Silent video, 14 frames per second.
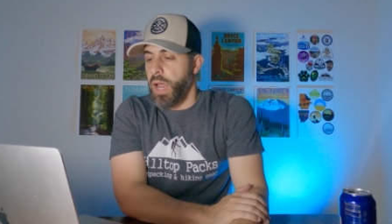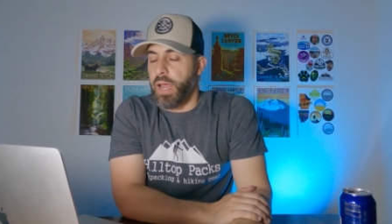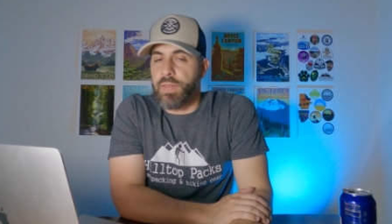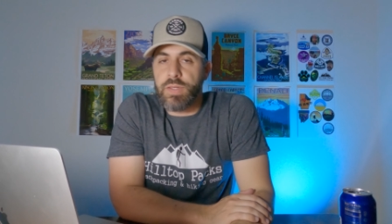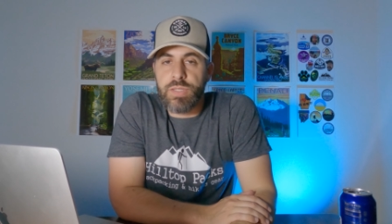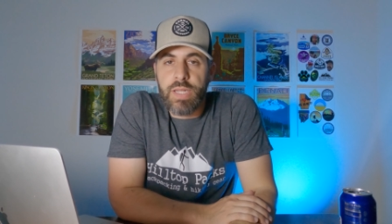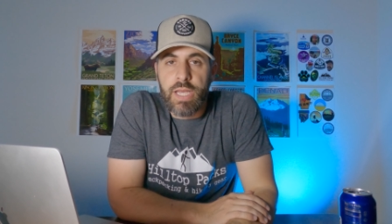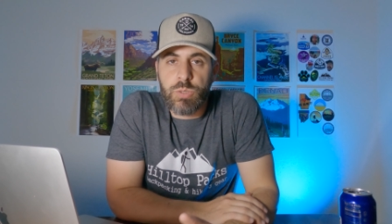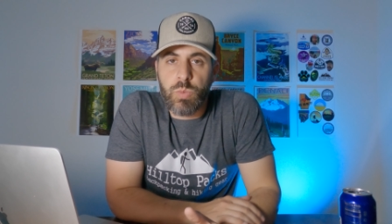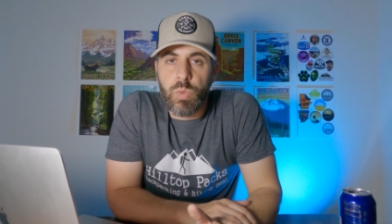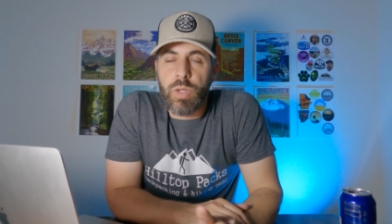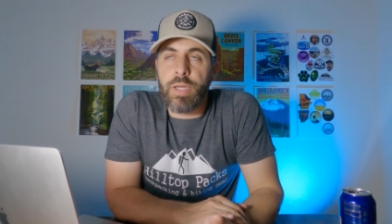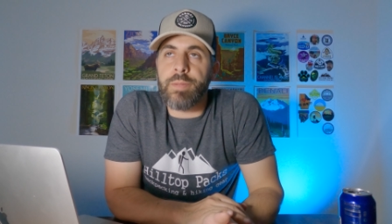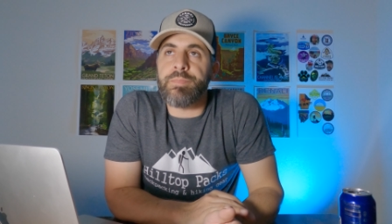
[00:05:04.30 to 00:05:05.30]
All right, this next
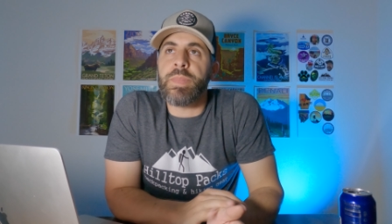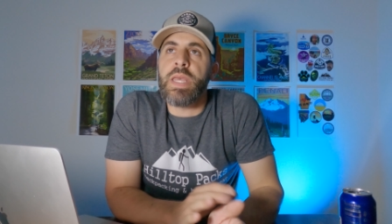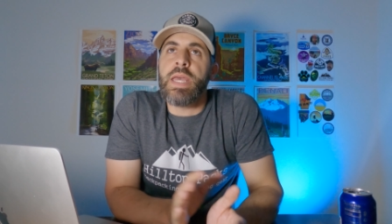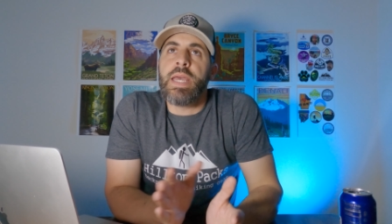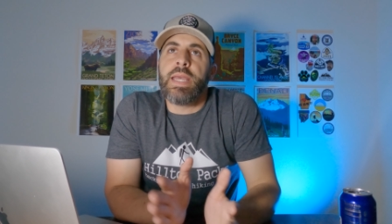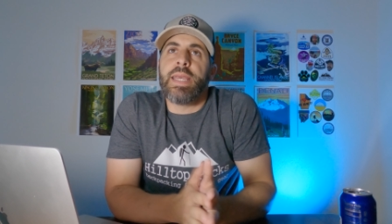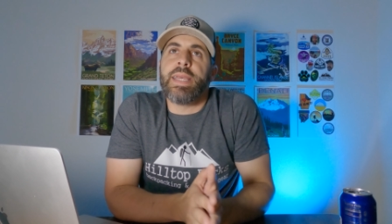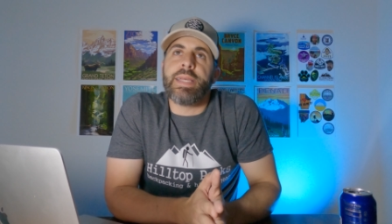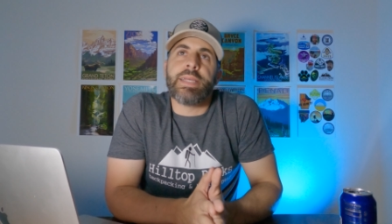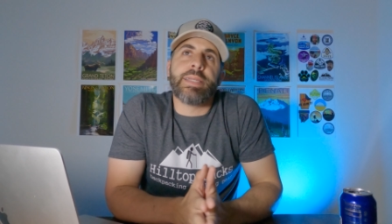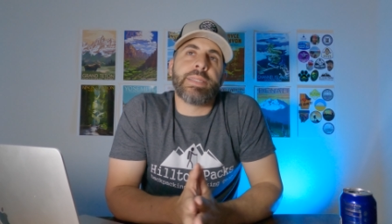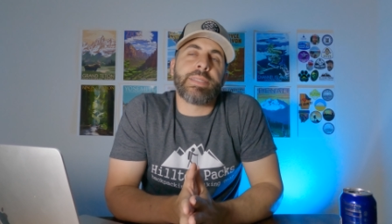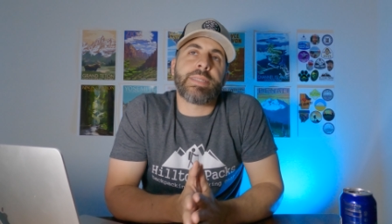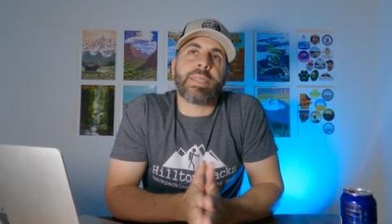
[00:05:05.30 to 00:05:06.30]
one
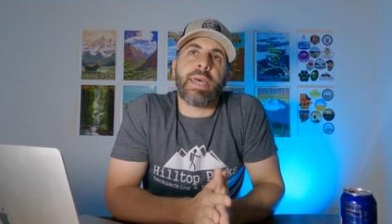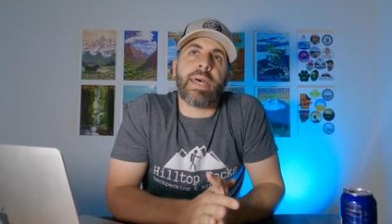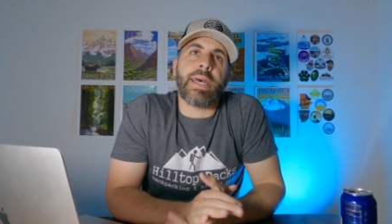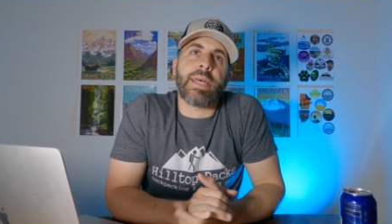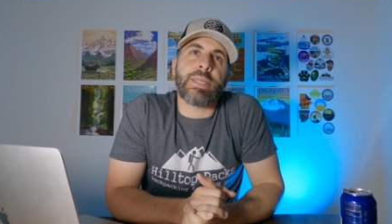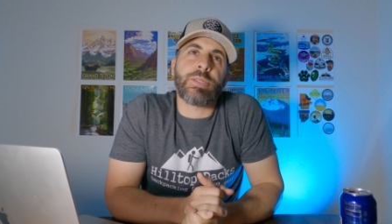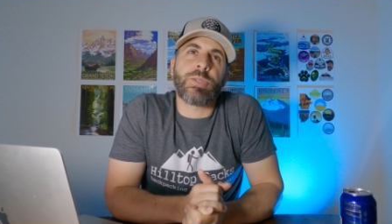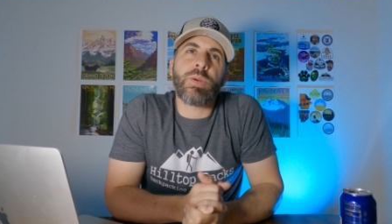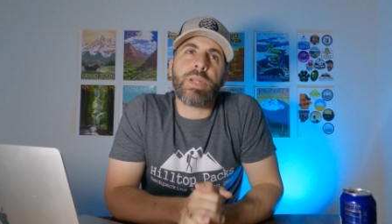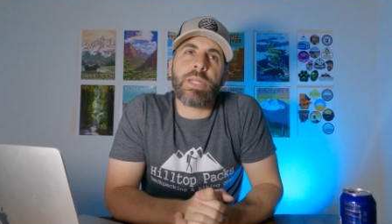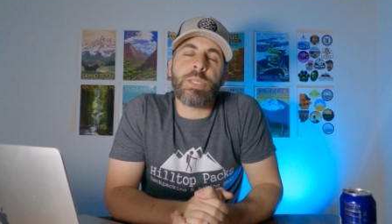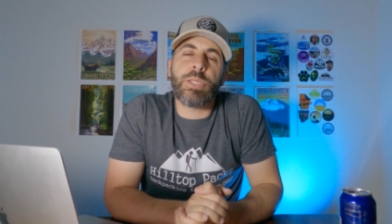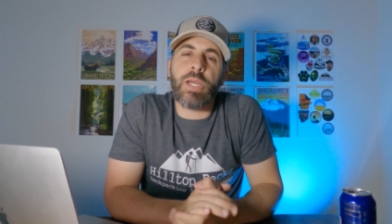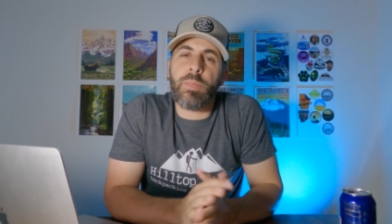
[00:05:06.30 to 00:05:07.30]
is sort
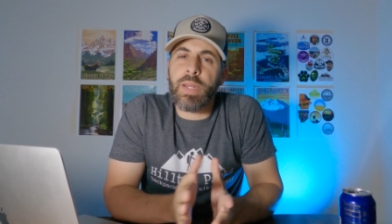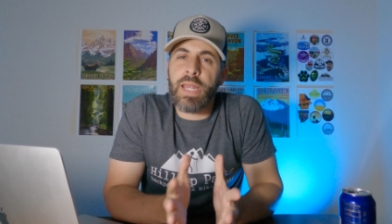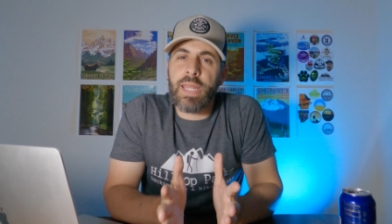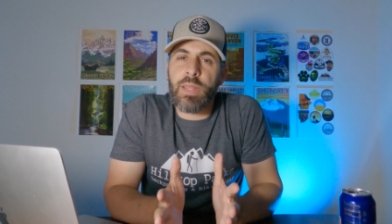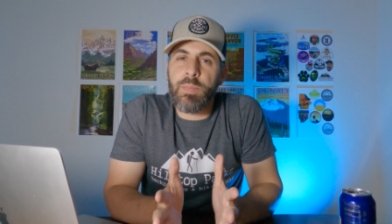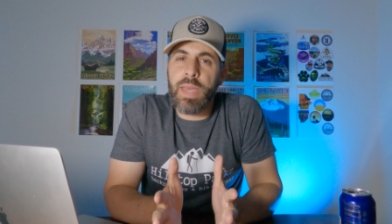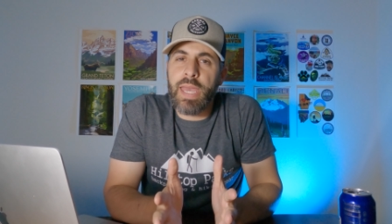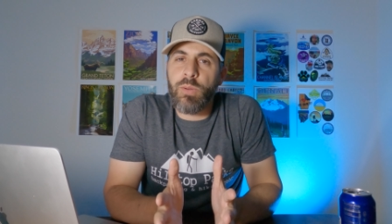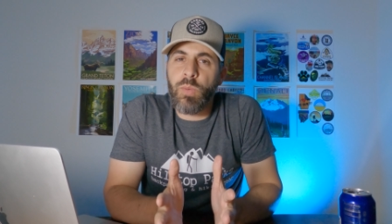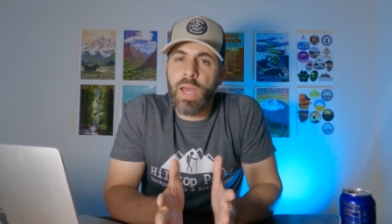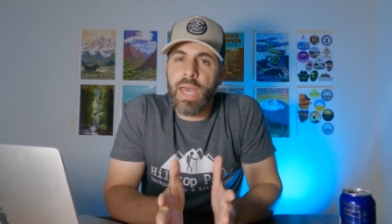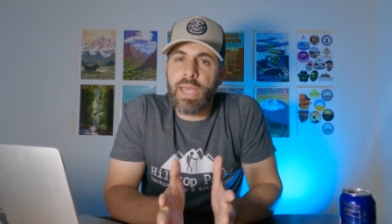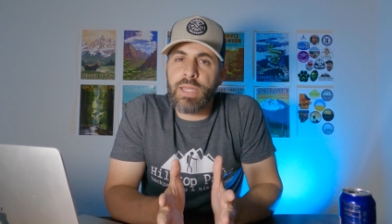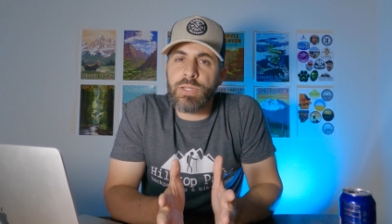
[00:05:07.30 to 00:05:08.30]
of jumping on the
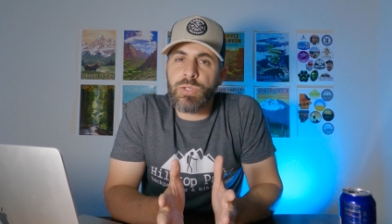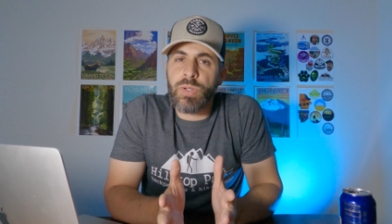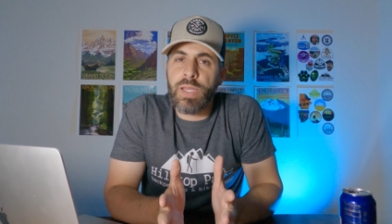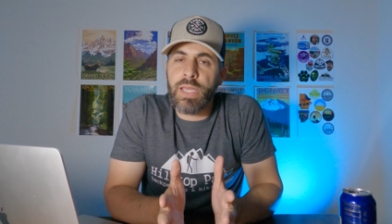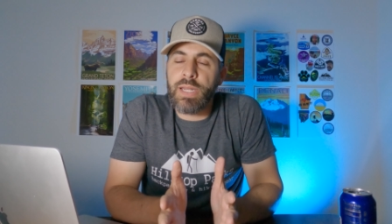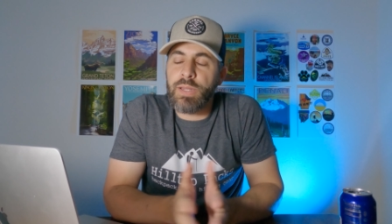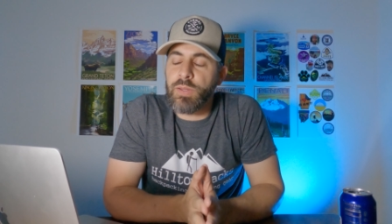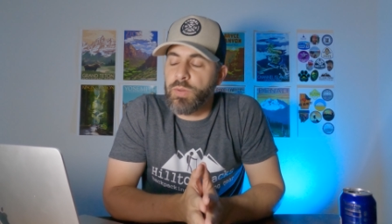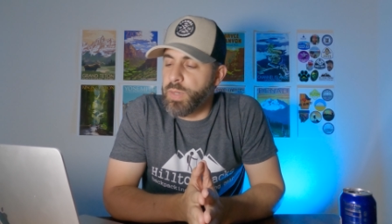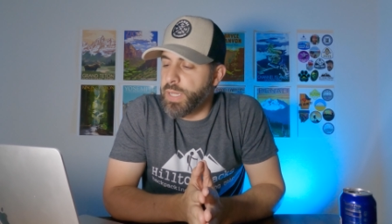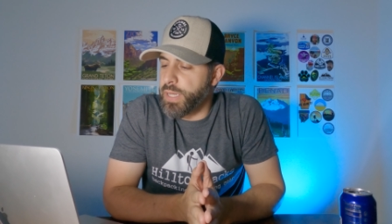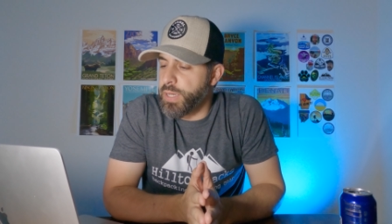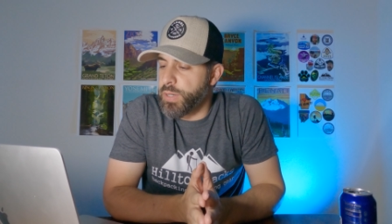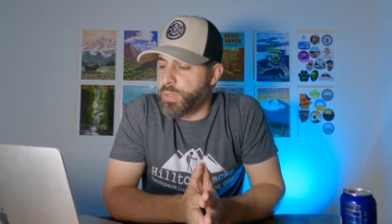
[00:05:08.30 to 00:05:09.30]
bandwagon train a little
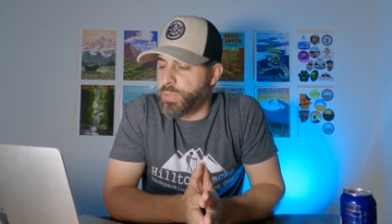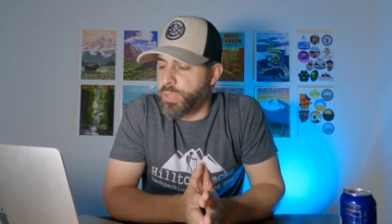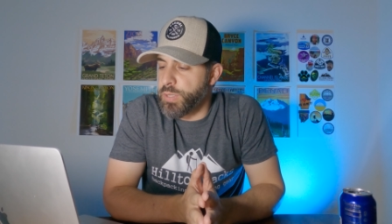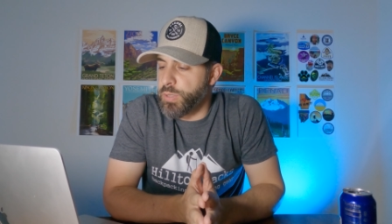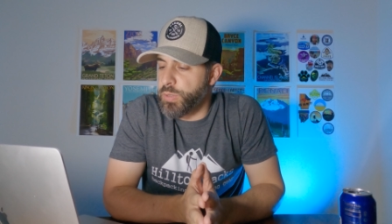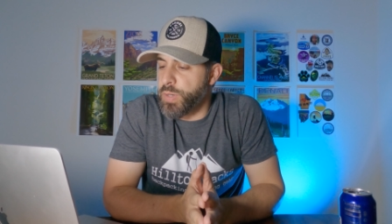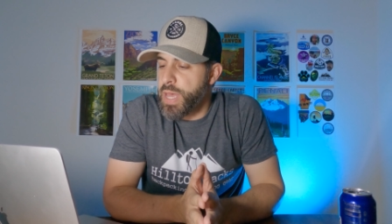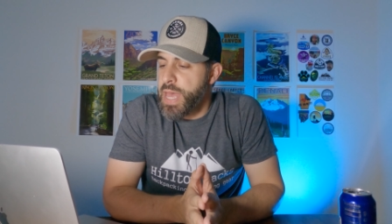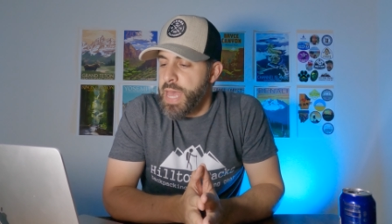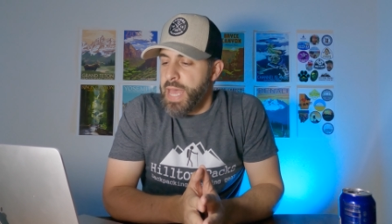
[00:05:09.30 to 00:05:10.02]
bit here too.